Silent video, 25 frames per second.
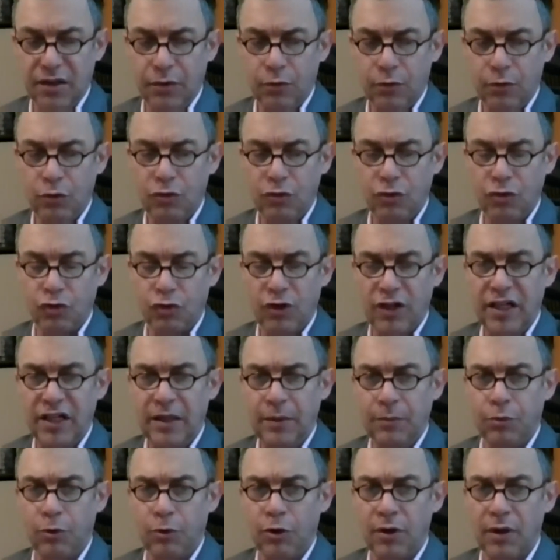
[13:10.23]
through
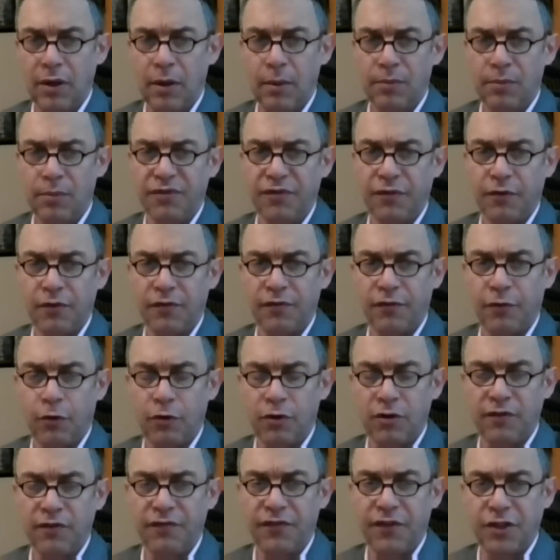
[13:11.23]
training programs for
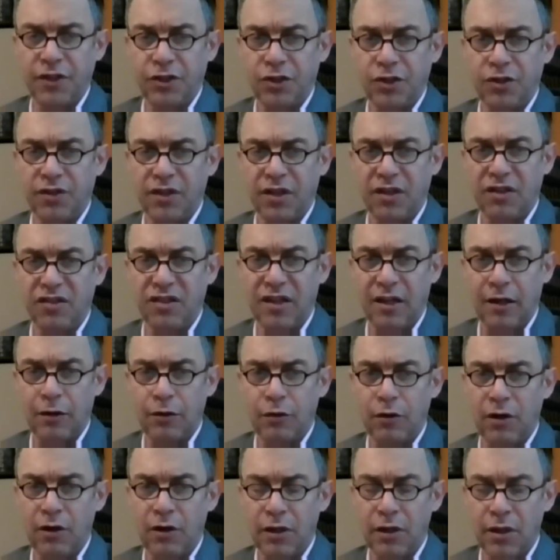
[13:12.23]
foreign officials,
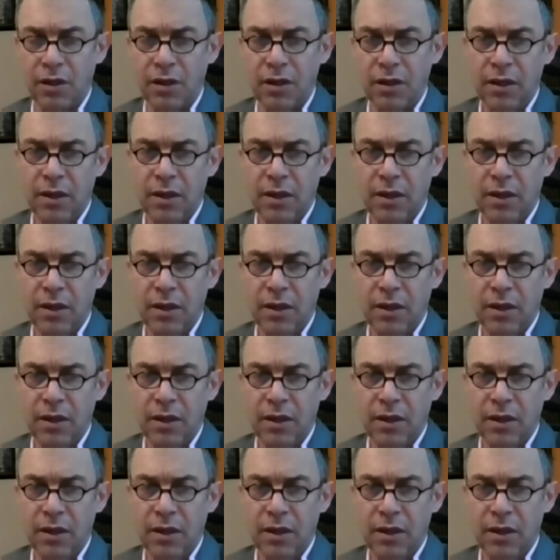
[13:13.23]
etc.